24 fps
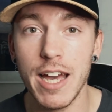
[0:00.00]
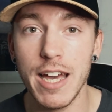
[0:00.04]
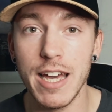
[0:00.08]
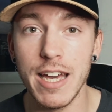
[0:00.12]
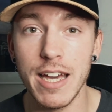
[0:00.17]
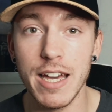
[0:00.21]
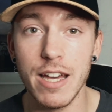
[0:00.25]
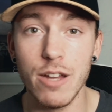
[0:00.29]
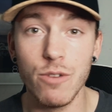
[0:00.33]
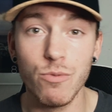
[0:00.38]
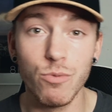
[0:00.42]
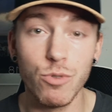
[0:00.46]

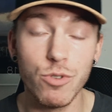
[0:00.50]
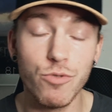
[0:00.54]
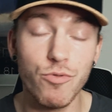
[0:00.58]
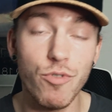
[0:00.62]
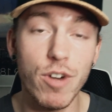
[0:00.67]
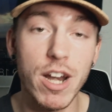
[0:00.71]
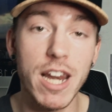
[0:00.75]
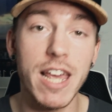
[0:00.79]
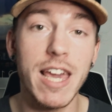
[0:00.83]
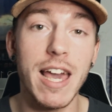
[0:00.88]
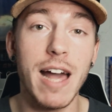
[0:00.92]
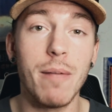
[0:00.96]
It would
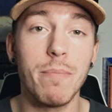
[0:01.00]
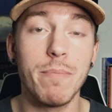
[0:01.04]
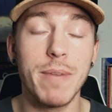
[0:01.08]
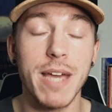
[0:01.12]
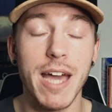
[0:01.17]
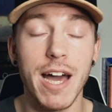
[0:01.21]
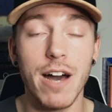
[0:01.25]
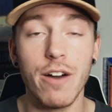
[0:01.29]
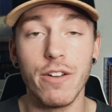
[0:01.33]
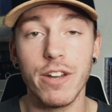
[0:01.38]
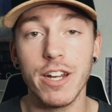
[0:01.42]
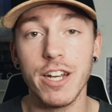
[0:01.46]
really help
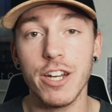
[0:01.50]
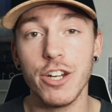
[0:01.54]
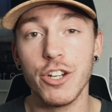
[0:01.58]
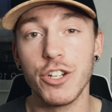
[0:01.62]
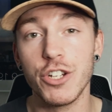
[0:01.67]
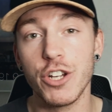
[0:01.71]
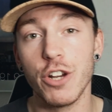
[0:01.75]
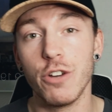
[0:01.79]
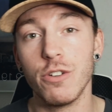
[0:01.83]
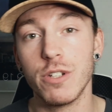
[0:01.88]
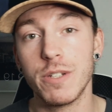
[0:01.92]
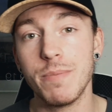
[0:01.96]
me out, and it
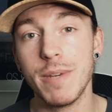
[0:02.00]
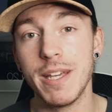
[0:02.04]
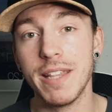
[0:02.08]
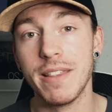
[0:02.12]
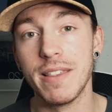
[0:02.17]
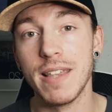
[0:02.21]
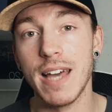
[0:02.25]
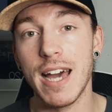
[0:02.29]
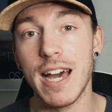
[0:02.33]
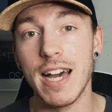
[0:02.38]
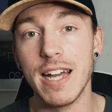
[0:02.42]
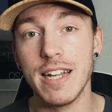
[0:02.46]
shows me
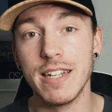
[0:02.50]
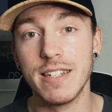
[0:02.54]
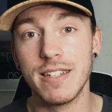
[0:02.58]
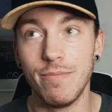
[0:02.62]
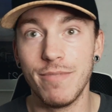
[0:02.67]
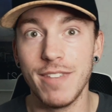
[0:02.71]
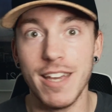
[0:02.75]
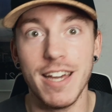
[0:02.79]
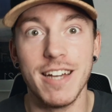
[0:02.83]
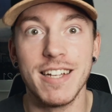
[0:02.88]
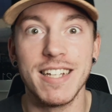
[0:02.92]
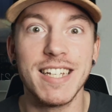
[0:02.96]
that
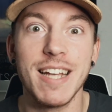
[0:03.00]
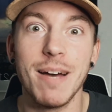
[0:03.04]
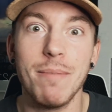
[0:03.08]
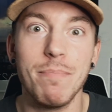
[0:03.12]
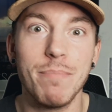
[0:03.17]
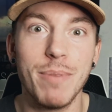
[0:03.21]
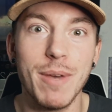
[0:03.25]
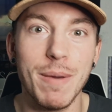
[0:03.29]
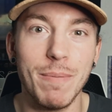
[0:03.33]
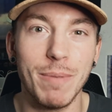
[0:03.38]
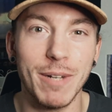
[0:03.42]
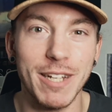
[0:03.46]
there are
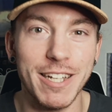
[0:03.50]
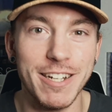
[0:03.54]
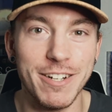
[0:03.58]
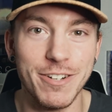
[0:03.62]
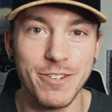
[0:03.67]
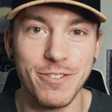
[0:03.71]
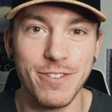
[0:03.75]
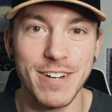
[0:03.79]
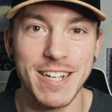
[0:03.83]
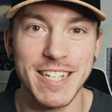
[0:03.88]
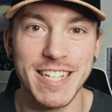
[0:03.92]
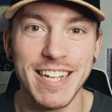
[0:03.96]
some people
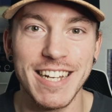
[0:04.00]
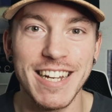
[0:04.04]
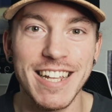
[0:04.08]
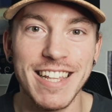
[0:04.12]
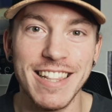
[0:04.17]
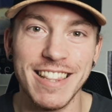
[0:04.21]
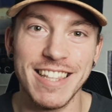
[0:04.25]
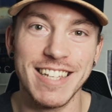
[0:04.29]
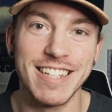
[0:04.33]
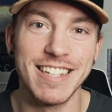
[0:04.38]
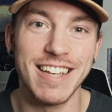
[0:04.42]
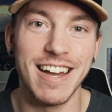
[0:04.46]
interested
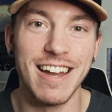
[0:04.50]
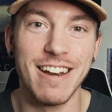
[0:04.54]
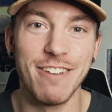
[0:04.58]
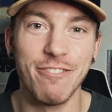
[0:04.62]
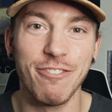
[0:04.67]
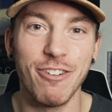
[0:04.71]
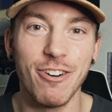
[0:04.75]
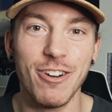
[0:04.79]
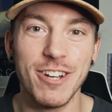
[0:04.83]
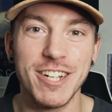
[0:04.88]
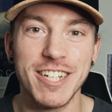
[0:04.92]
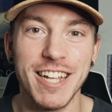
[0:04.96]
in this kind of
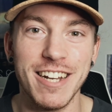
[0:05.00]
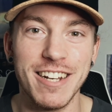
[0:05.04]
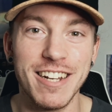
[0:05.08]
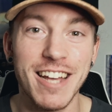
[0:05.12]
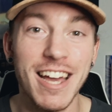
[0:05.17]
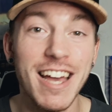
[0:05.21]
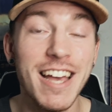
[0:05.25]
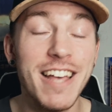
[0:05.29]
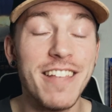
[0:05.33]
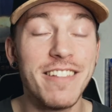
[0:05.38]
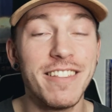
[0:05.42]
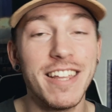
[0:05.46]
content.
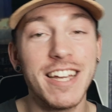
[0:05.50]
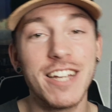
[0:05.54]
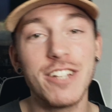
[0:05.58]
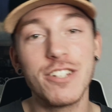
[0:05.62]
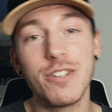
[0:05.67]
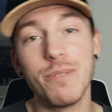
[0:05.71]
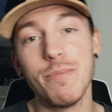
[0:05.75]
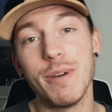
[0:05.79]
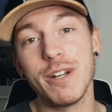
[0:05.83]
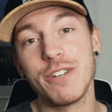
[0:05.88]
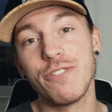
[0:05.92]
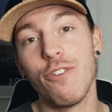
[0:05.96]
Thank you
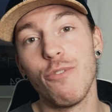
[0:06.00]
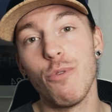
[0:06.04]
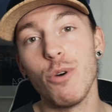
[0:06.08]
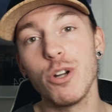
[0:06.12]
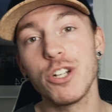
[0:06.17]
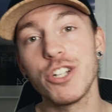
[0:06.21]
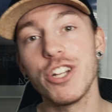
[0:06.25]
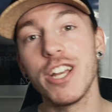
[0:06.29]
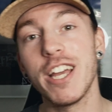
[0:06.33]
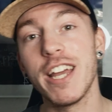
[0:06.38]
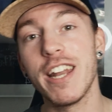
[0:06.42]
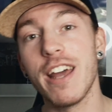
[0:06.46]
so much for
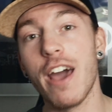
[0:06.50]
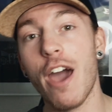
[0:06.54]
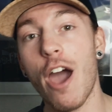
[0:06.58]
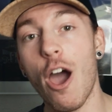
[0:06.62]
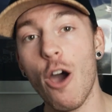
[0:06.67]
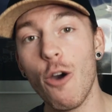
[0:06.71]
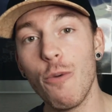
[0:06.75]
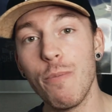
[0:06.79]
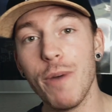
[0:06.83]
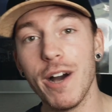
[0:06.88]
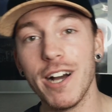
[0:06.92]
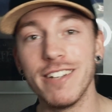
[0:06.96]
watching, and I
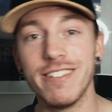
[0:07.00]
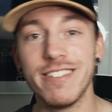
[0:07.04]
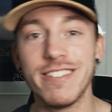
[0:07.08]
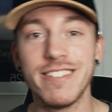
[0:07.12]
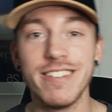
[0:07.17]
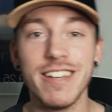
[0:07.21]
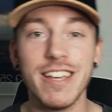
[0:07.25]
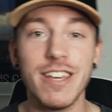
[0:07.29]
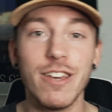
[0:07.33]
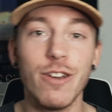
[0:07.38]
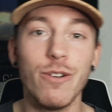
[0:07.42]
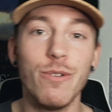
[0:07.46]
hope I
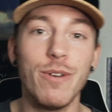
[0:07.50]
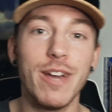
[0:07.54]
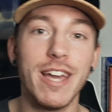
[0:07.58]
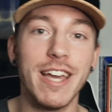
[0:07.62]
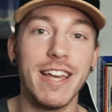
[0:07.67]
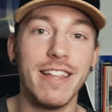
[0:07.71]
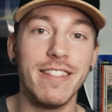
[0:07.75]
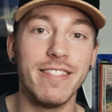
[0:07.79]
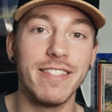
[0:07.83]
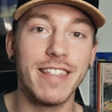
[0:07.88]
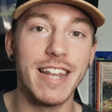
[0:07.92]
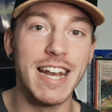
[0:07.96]
see you
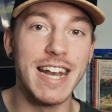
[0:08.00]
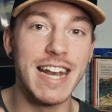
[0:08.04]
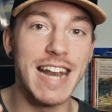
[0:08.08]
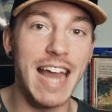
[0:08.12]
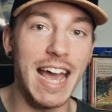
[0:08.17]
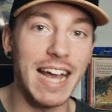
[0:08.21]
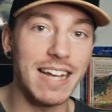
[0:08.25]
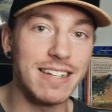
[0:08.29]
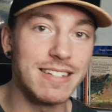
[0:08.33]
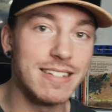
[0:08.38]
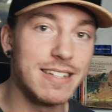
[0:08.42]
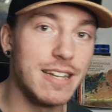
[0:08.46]
in the
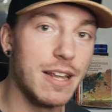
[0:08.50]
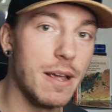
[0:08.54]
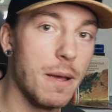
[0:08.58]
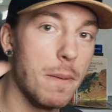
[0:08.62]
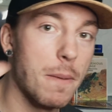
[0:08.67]
next.